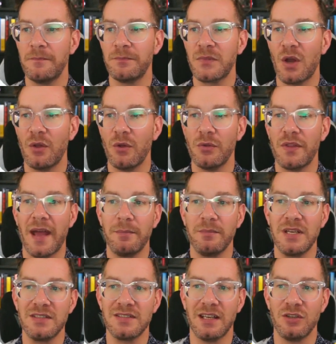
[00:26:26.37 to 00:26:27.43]
Although that
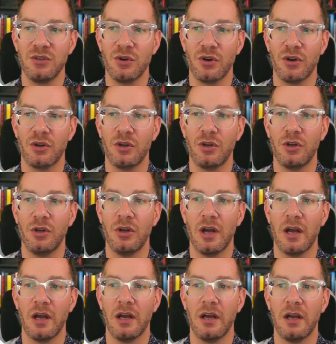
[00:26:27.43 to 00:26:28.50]
means that your
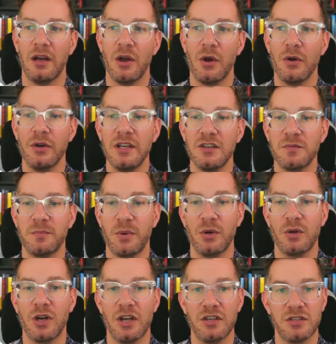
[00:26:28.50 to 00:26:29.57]
earnings per
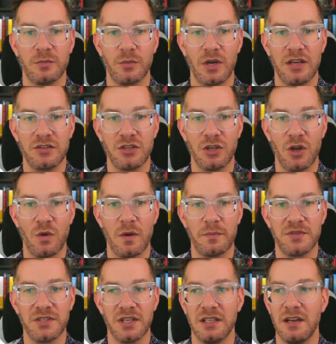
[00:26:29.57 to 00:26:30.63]
customer has to go up
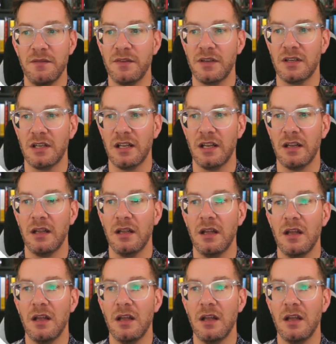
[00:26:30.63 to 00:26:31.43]
significantly,